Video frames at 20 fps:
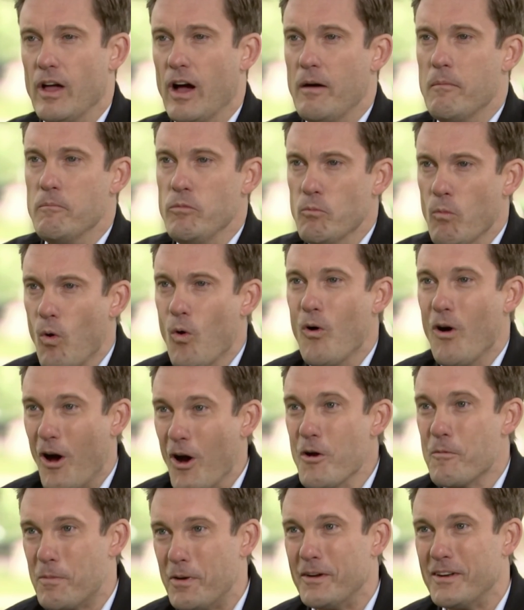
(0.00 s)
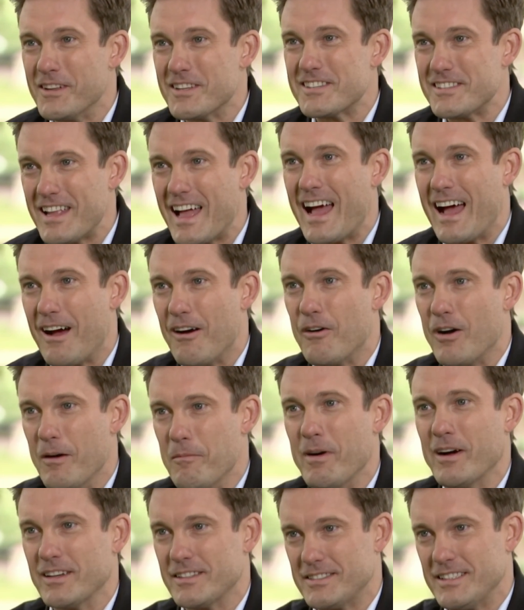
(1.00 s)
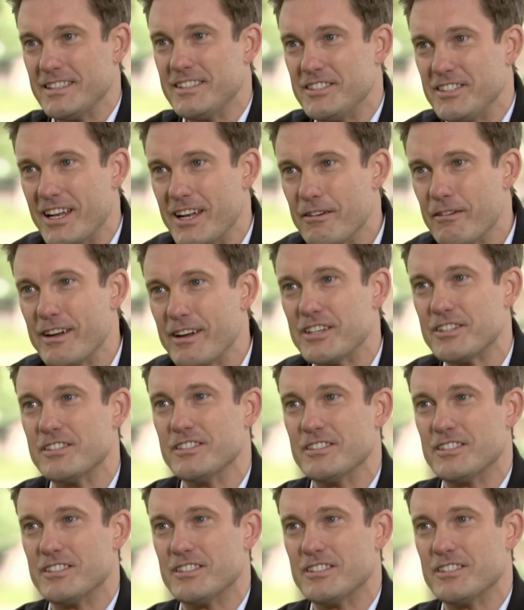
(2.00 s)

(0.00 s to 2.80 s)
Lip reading: a more openness now amongst this generation